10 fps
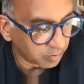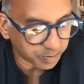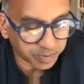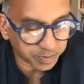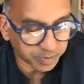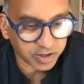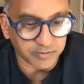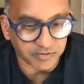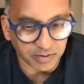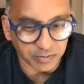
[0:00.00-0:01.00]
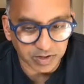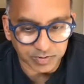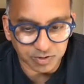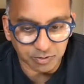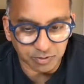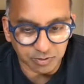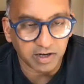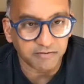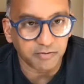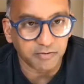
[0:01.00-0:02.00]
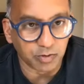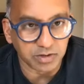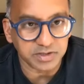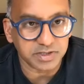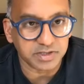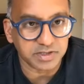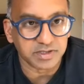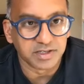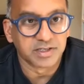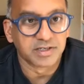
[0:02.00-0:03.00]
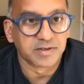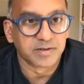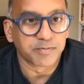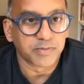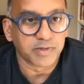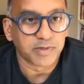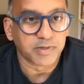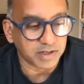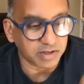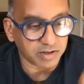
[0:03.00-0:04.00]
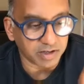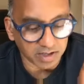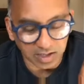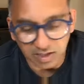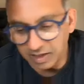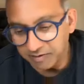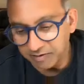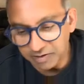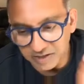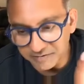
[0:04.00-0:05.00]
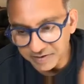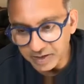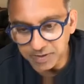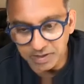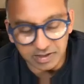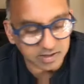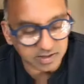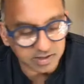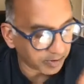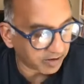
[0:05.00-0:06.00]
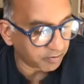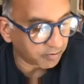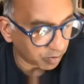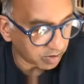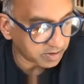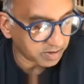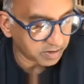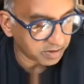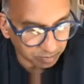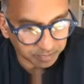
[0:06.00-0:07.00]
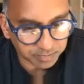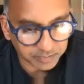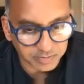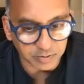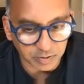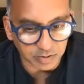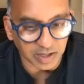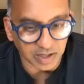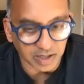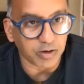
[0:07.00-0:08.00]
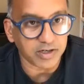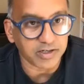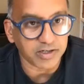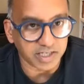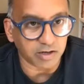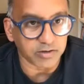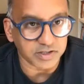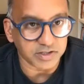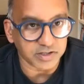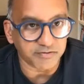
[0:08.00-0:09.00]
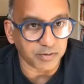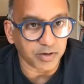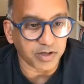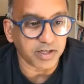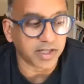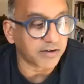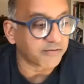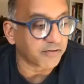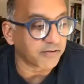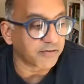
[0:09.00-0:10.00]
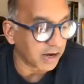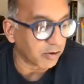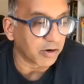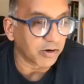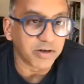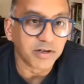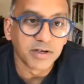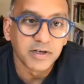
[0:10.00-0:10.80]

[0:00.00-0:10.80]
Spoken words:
which are procurement frameworks, which you apply for once. Usually every couple of years, you apply for once, you do all the legwork to get onto the framework, and then from there on